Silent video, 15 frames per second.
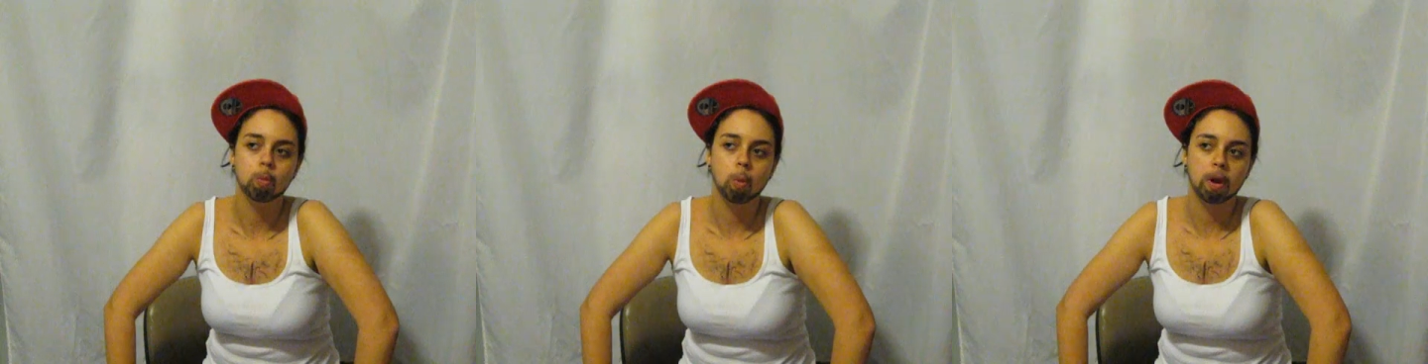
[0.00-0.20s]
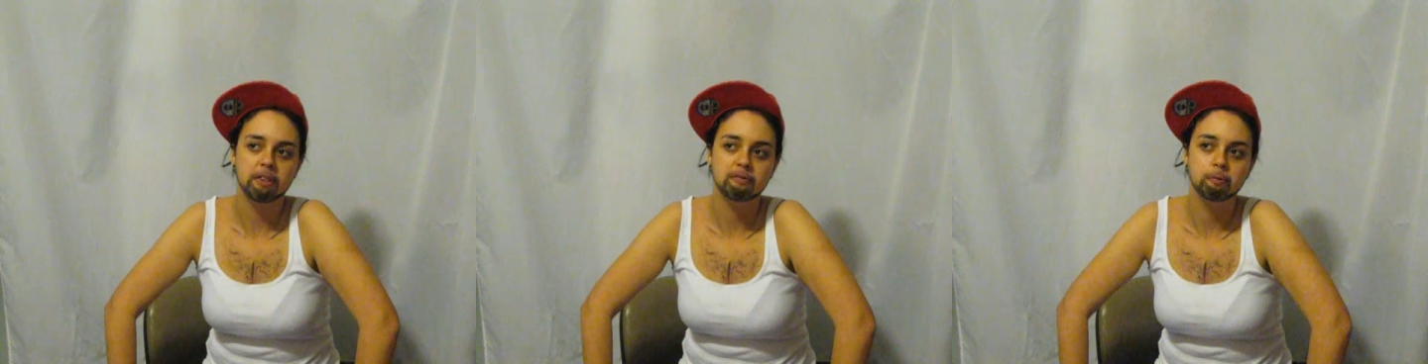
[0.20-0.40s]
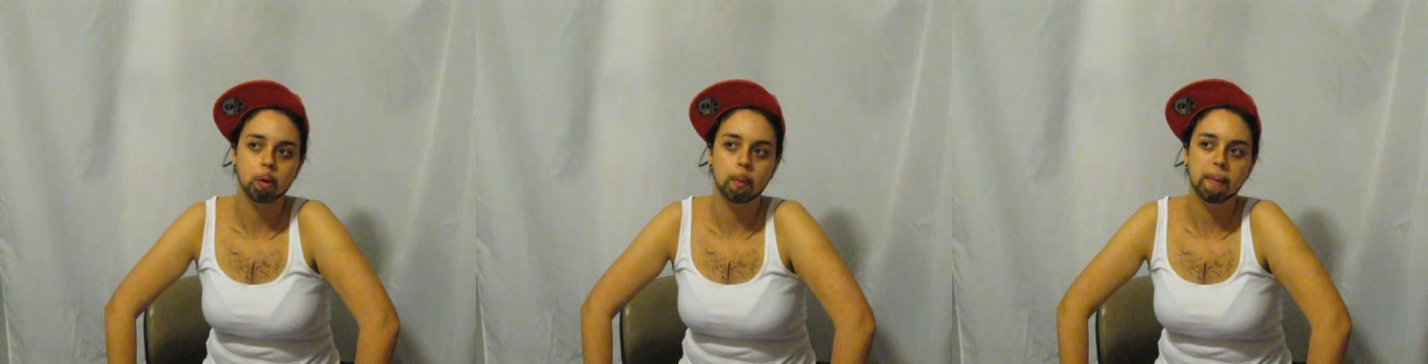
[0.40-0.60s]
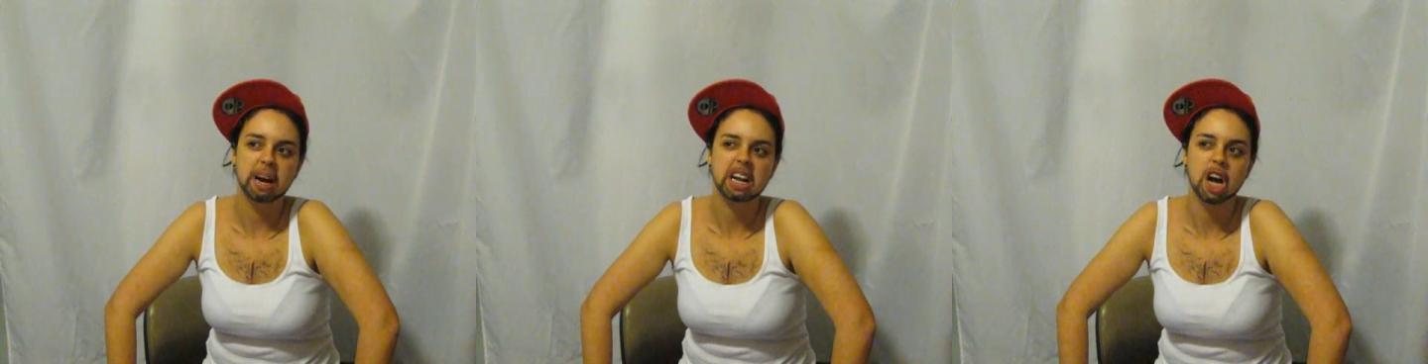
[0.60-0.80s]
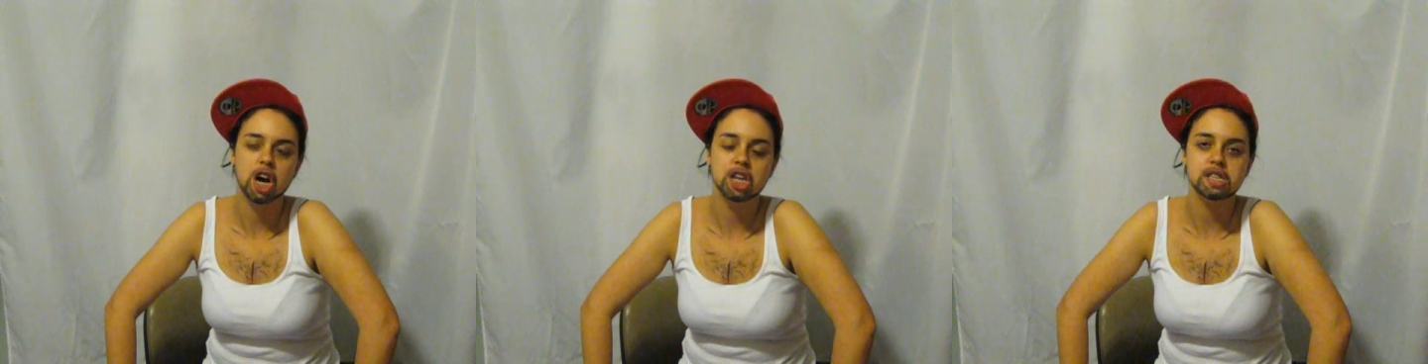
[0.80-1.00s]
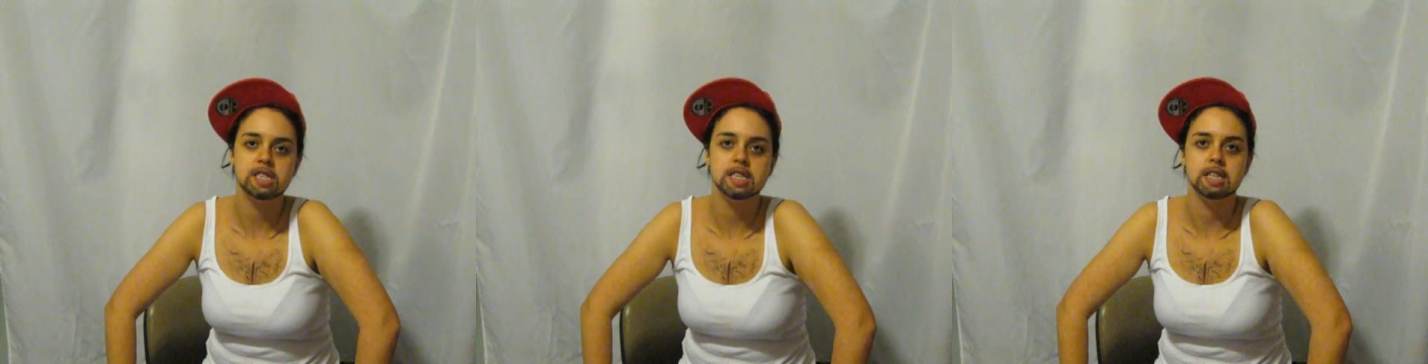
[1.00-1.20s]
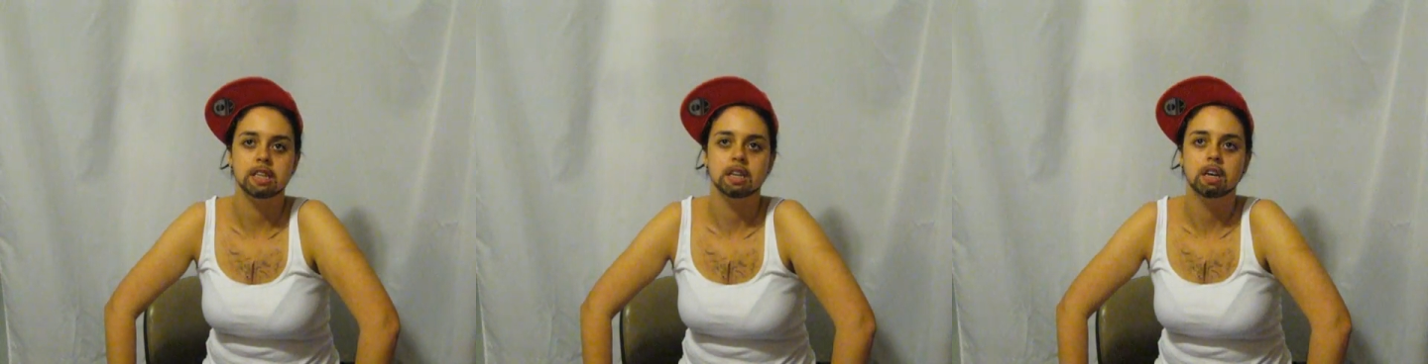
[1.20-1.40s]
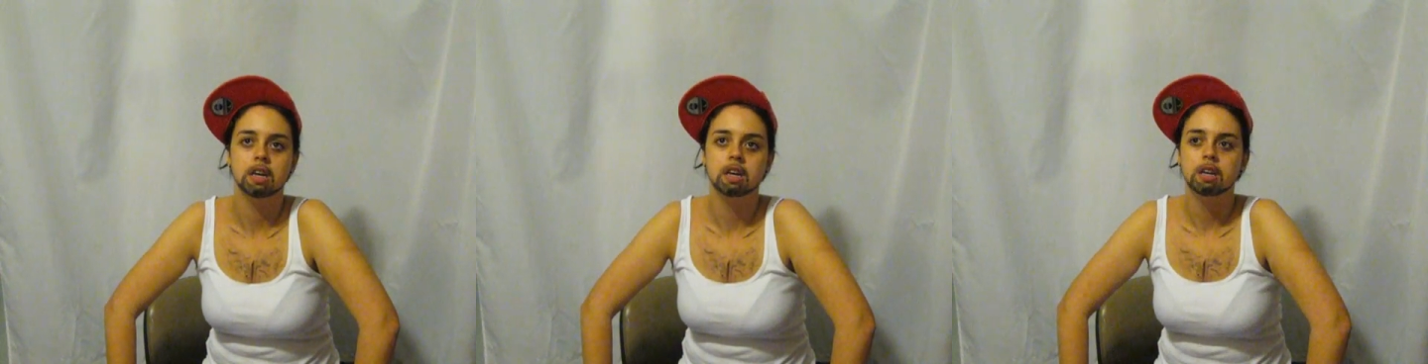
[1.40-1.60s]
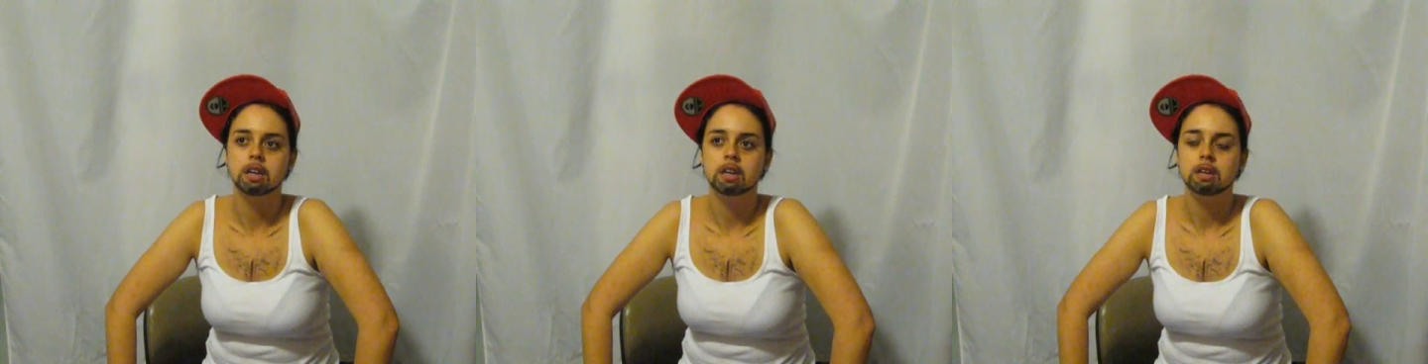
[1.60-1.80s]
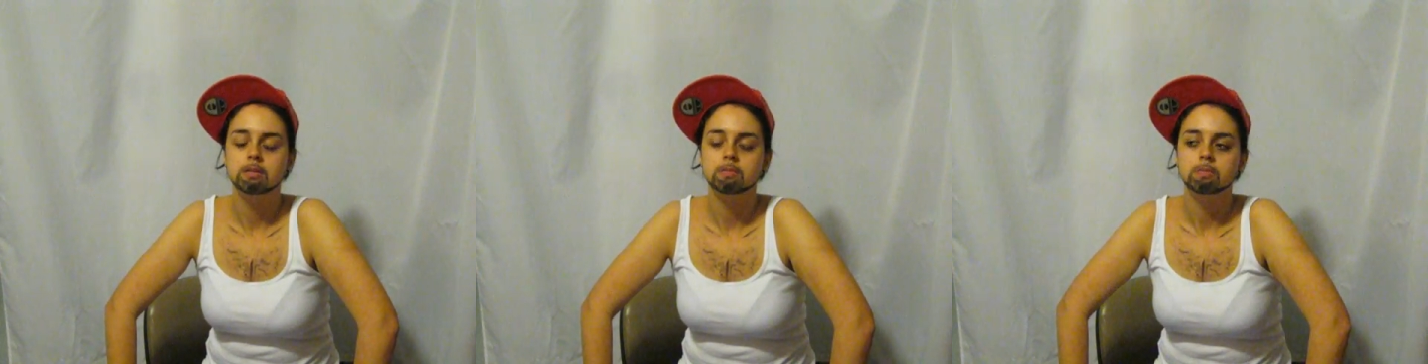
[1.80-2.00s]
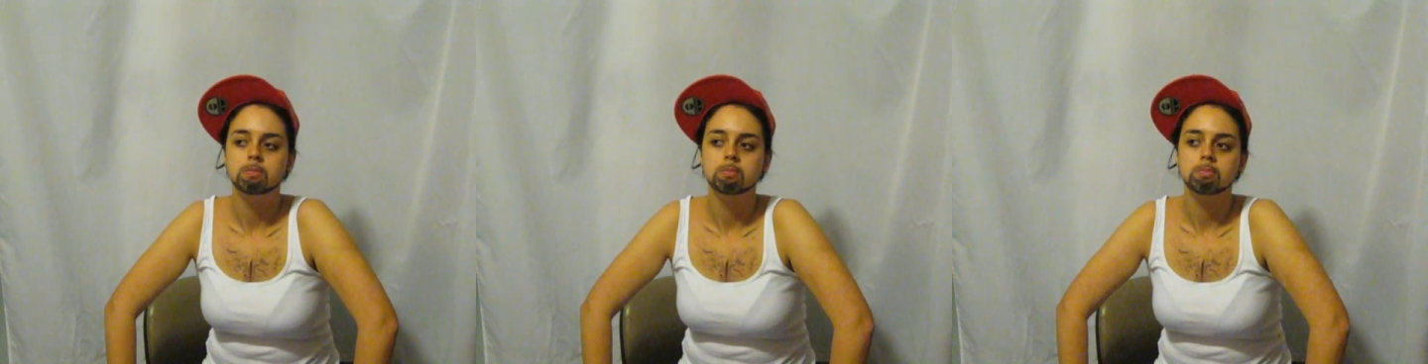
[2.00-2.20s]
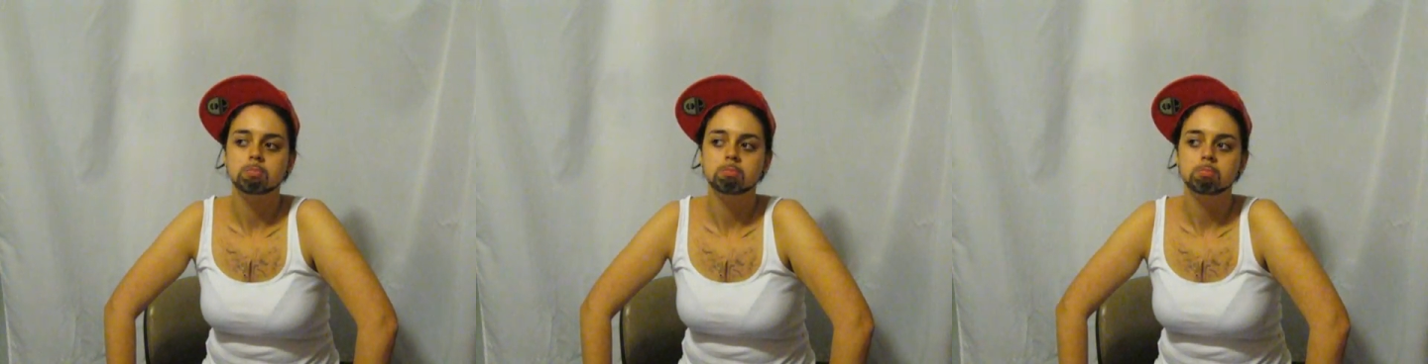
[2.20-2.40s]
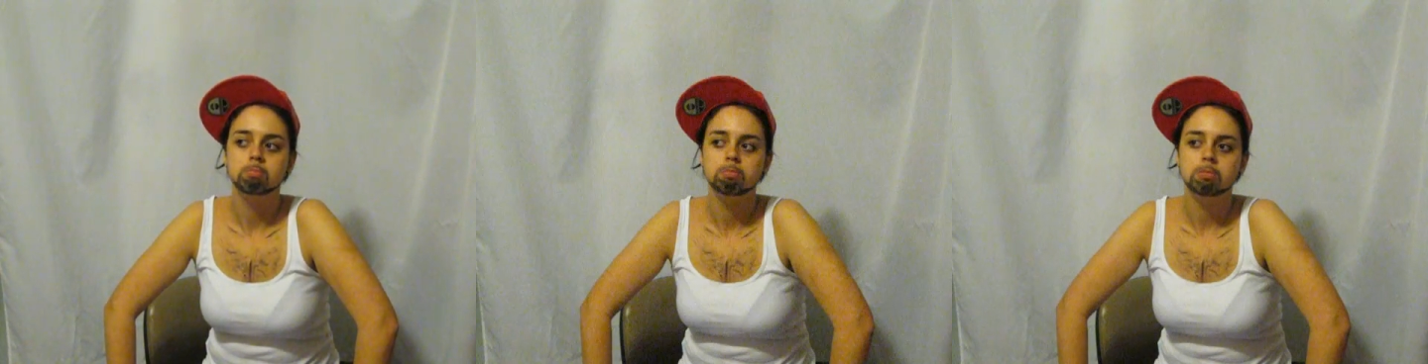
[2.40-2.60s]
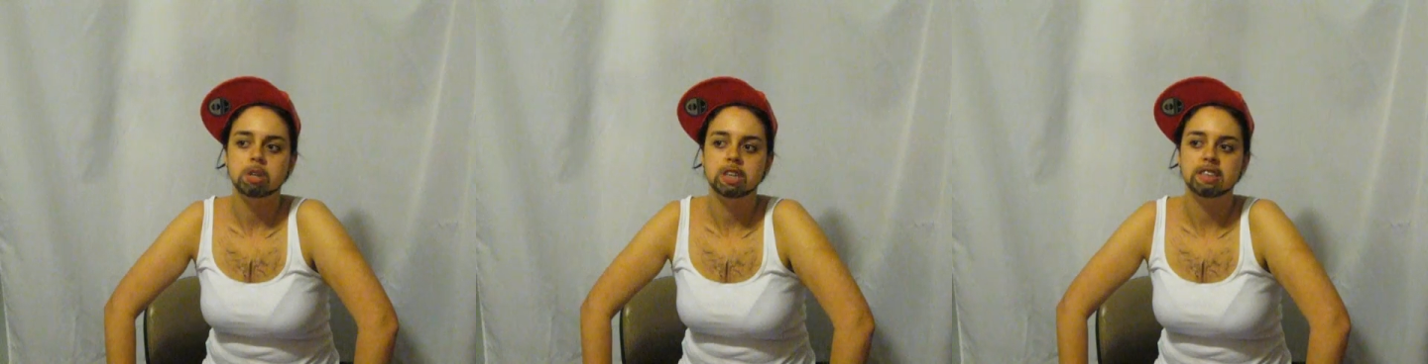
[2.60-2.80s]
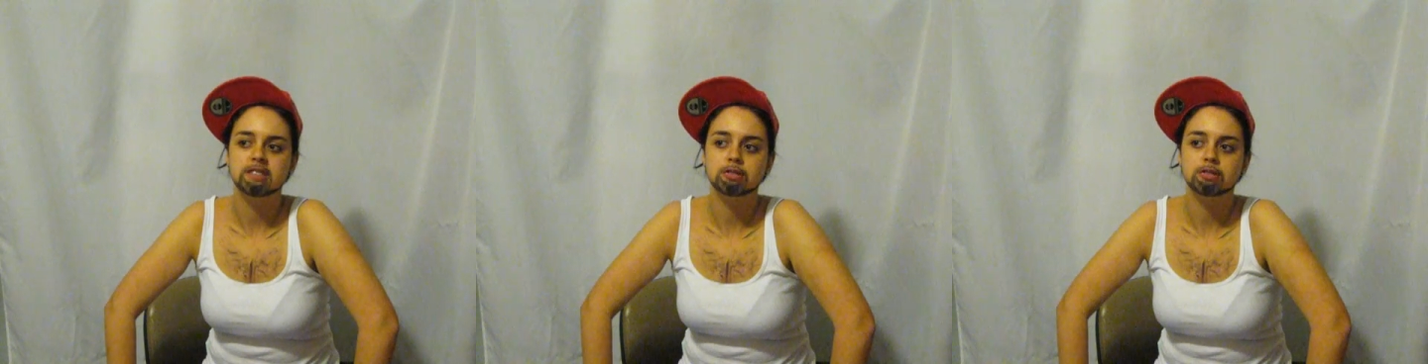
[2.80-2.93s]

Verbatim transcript: Worked for my cousin in